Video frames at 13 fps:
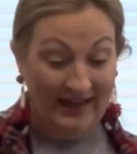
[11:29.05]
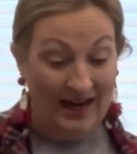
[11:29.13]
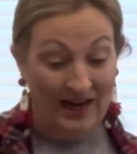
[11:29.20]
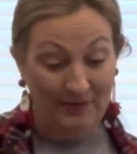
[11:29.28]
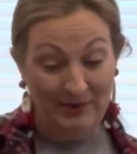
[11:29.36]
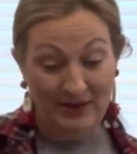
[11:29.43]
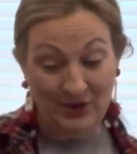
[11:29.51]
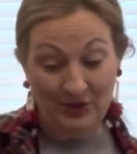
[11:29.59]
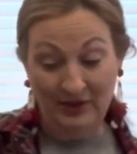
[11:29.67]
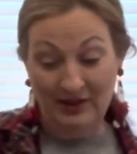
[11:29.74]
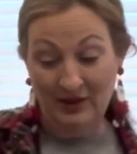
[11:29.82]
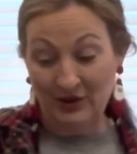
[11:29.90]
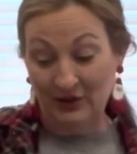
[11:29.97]
I have been doing
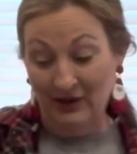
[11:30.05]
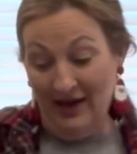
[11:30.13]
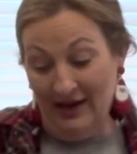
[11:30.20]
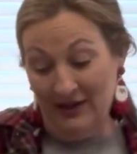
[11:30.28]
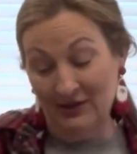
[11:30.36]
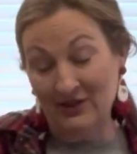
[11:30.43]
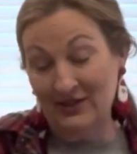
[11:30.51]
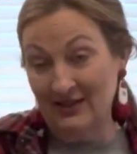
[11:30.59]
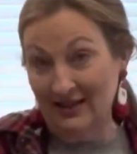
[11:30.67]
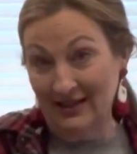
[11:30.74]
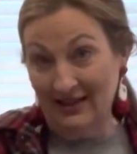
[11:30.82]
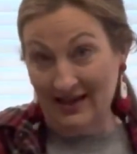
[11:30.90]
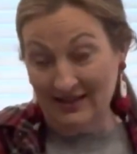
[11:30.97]
it throughout the
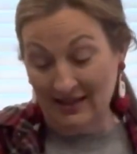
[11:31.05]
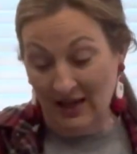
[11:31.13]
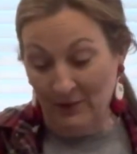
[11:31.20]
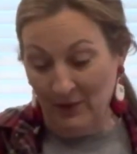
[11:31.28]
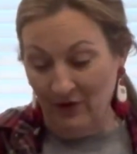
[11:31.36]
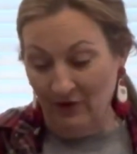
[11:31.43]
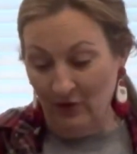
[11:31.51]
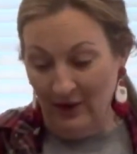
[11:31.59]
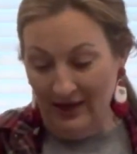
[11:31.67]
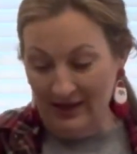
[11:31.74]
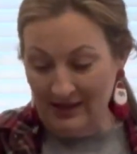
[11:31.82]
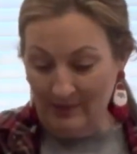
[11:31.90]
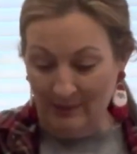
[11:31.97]
last couple of
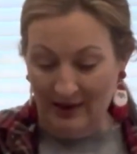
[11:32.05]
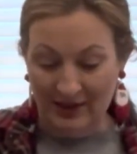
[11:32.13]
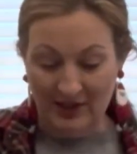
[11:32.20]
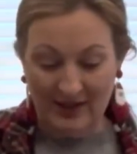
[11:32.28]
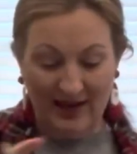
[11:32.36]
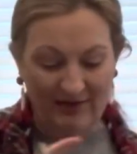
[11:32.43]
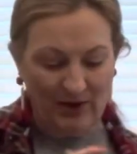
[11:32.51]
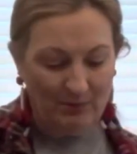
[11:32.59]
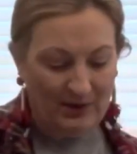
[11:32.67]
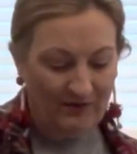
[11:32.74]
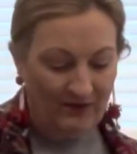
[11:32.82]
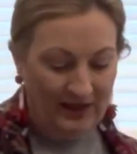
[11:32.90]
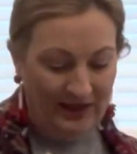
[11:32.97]
weeks, but I just haven't
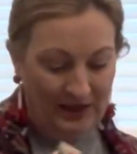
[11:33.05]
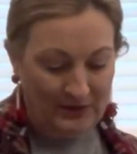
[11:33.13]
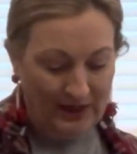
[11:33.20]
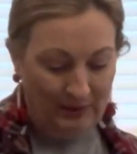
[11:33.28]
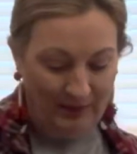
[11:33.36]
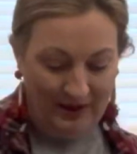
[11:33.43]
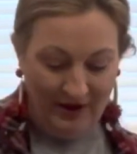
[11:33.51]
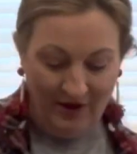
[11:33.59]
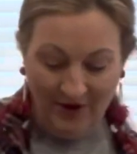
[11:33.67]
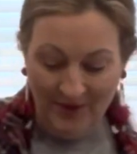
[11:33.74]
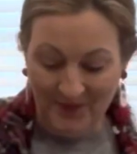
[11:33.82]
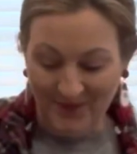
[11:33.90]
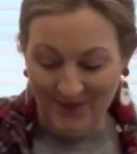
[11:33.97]
been videotaping it
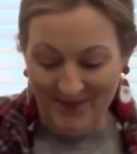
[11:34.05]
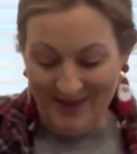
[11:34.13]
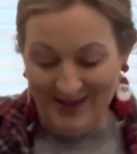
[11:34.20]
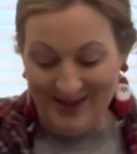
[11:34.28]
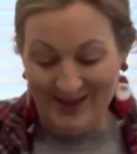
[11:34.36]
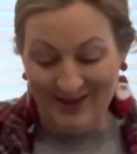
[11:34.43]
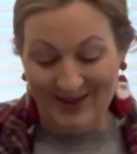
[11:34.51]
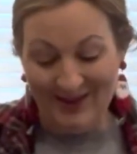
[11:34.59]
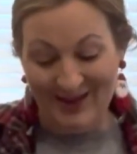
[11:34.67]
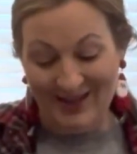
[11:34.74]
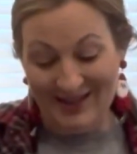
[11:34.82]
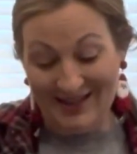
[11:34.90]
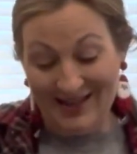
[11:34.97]
all. So I
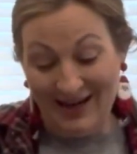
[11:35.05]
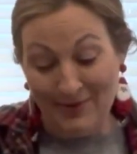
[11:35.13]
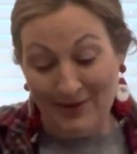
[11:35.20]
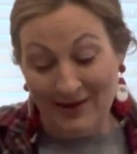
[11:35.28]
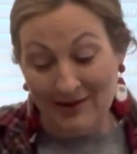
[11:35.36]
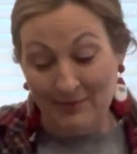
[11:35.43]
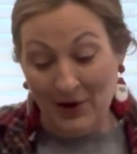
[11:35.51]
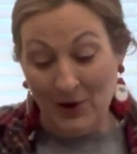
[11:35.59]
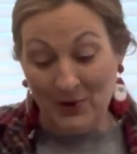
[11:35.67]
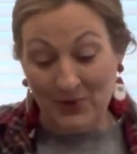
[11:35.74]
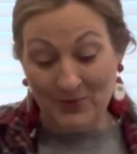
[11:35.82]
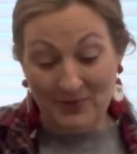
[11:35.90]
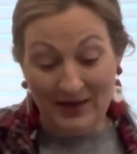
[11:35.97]
thought today, while I'm
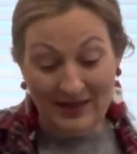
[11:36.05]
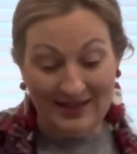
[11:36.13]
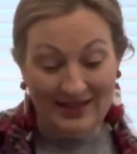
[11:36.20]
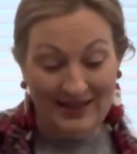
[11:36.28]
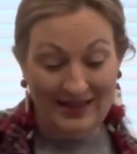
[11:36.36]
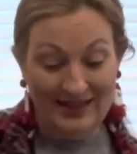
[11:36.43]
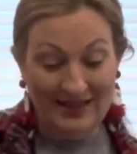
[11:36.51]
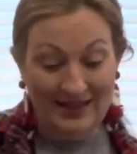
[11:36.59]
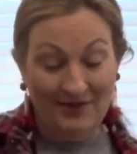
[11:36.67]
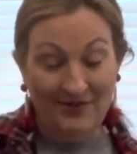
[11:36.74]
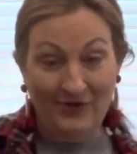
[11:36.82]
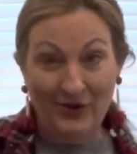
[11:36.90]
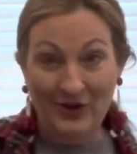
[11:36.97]
home
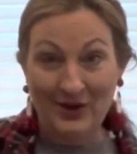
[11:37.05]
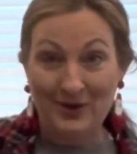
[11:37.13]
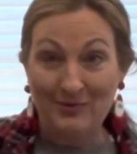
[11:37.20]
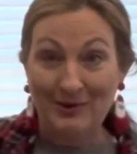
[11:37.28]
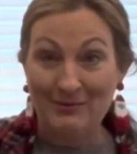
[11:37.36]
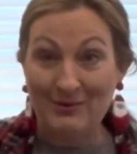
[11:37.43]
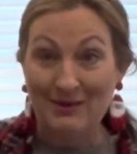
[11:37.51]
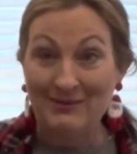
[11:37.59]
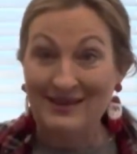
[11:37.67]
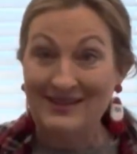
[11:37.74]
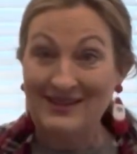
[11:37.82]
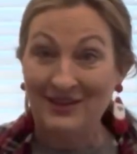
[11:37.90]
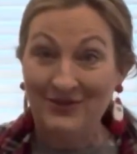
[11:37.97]
for a little bit by
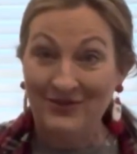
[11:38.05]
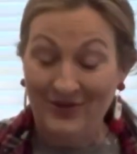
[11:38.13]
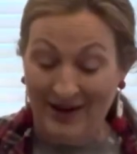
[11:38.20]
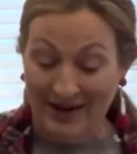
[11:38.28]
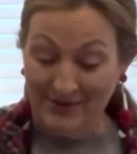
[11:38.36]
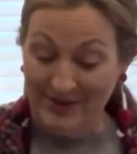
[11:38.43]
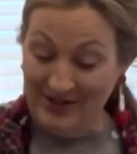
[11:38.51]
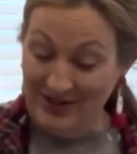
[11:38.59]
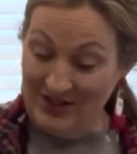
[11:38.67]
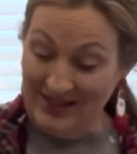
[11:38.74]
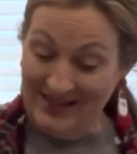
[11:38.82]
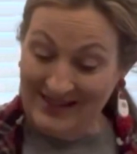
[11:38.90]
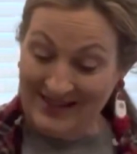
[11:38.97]
myself, I would
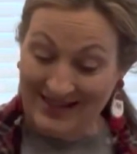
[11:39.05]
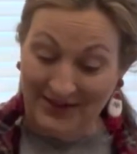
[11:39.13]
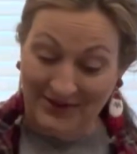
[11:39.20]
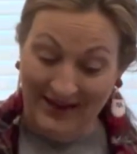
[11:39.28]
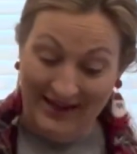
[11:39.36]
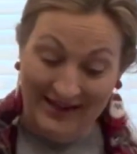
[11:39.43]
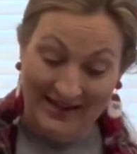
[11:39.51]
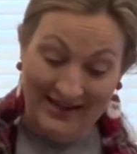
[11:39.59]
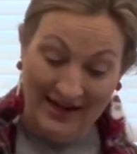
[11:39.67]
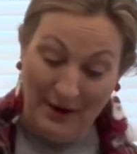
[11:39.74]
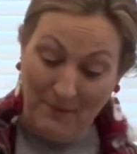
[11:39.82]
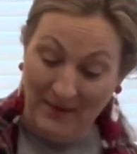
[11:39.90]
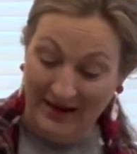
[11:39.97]
just go ahead
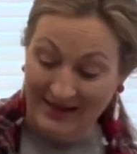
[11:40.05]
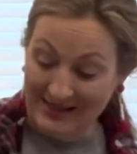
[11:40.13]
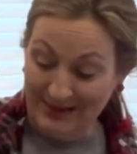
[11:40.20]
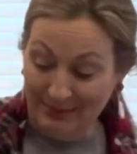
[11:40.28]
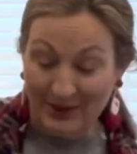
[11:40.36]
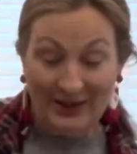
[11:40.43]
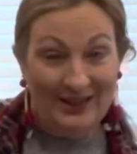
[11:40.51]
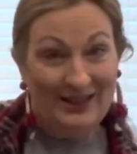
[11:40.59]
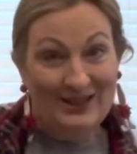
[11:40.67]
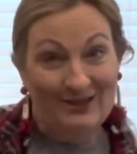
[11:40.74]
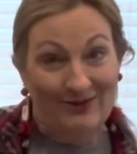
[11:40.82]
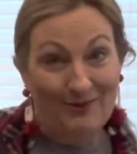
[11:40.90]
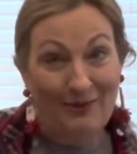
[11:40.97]
and make some goodies
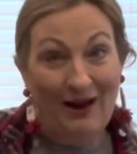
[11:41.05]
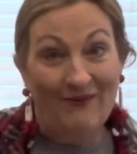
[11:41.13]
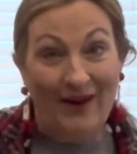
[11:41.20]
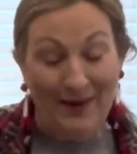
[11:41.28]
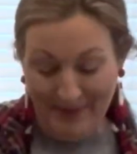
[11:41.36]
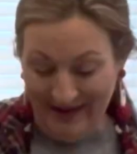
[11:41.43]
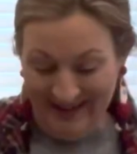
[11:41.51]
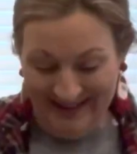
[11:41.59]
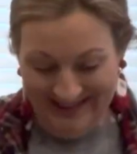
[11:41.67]
for my family.